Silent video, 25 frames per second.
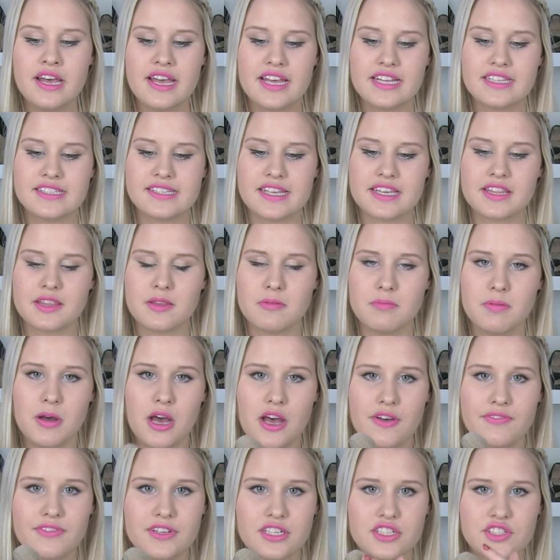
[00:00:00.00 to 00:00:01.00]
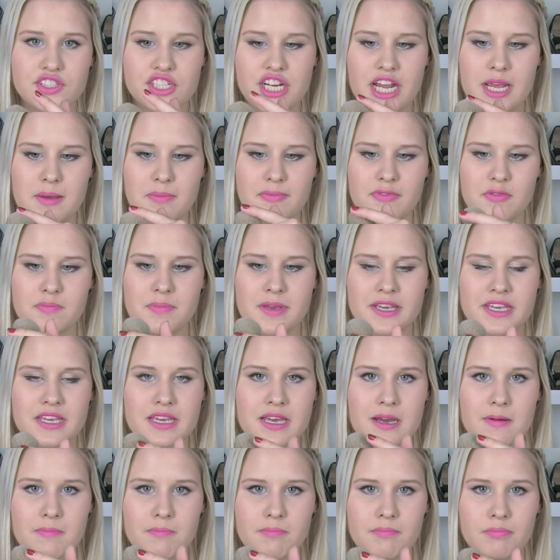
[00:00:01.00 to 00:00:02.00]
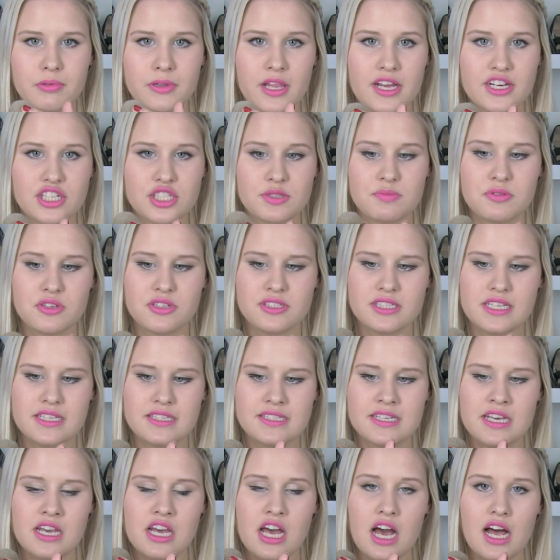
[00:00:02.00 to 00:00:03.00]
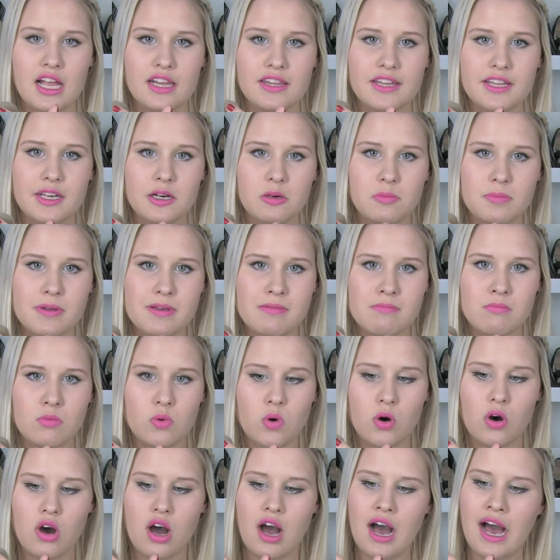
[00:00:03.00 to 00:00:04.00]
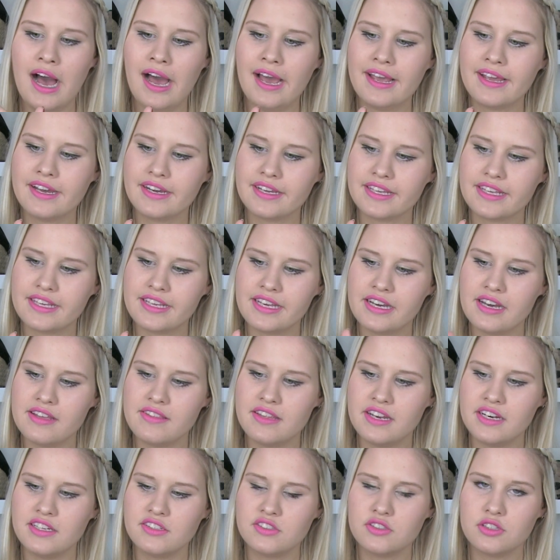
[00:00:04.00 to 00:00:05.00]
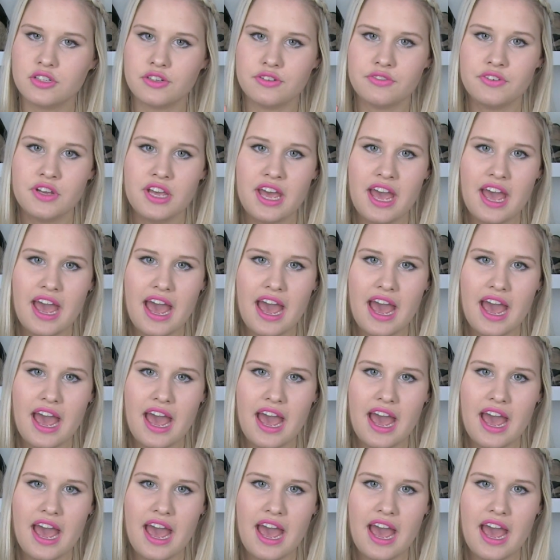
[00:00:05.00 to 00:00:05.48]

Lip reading: It's like the perfect shape for picking up blush because it's a little bit more higher here, and then it sort of